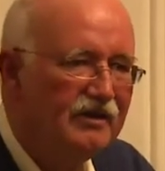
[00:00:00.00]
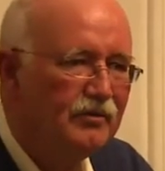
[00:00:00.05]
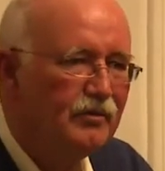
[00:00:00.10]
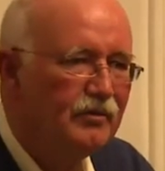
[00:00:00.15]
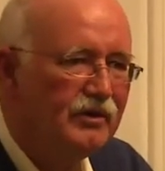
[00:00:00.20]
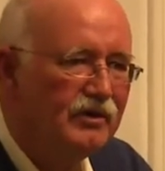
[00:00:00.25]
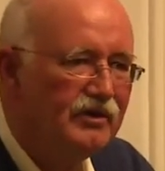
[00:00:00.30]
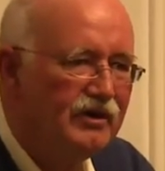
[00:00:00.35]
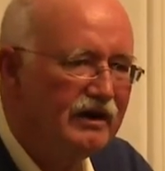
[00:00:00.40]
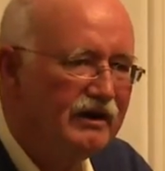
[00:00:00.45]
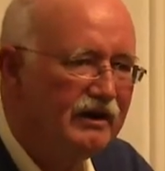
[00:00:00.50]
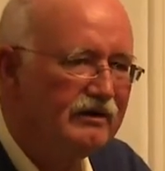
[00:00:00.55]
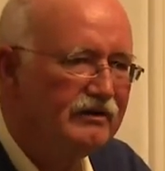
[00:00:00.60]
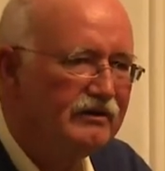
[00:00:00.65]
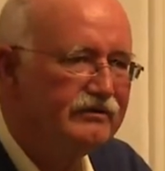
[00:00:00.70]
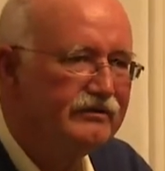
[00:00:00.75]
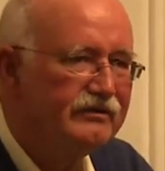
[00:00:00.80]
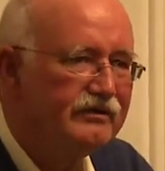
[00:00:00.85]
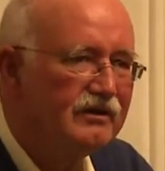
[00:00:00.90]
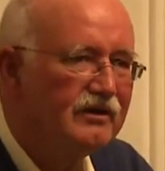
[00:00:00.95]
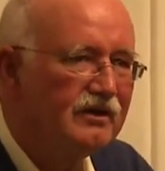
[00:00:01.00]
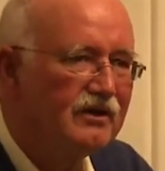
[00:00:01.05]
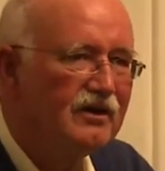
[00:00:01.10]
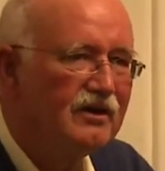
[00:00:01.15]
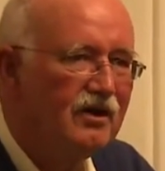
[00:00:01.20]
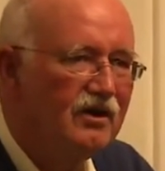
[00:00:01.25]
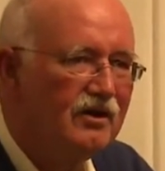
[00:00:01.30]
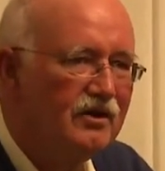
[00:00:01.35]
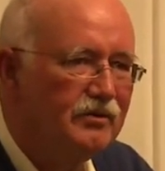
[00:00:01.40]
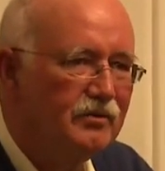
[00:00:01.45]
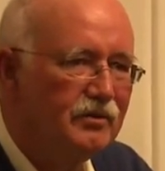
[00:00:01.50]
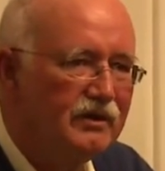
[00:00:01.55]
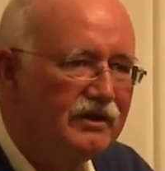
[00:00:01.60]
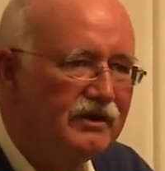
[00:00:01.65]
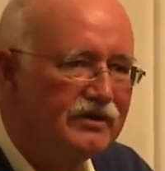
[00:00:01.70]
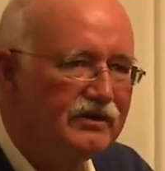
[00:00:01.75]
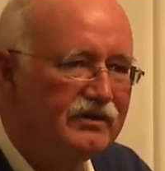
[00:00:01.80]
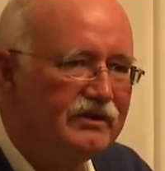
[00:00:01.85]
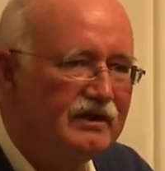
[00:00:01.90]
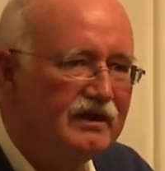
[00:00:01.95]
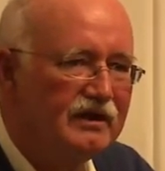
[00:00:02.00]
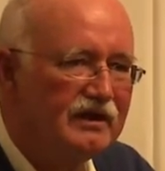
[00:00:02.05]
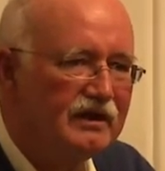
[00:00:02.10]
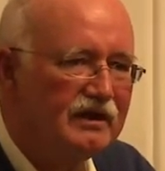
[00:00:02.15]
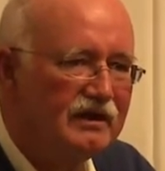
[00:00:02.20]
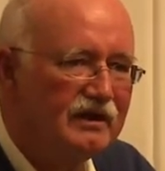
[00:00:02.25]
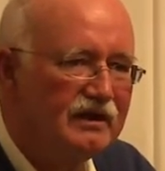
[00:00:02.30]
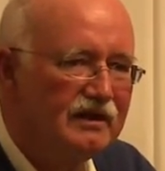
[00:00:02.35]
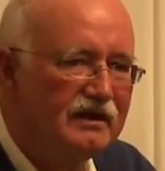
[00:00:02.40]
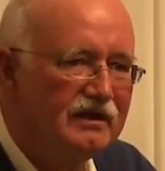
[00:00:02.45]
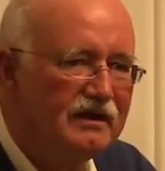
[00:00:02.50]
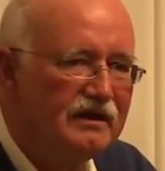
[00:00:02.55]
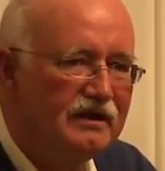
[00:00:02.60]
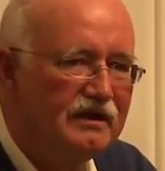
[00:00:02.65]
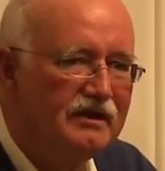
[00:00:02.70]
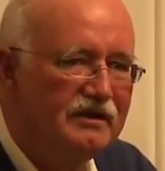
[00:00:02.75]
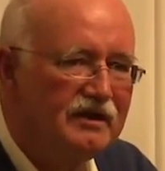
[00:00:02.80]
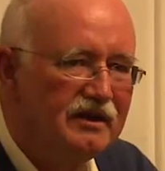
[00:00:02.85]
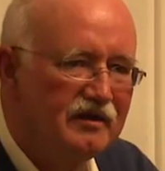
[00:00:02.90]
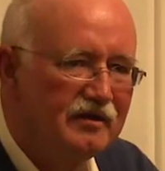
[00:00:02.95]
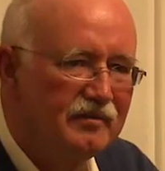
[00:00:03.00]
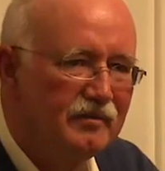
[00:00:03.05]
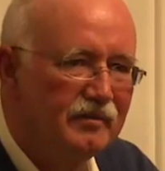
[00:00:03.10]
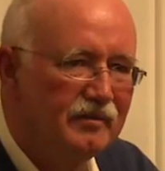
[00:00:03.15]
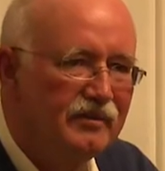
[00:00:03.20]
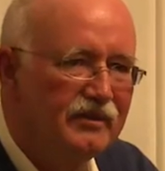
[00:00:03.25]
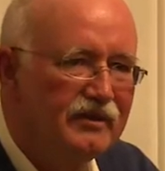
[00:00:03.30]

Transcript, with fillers: would have gone with the idiom,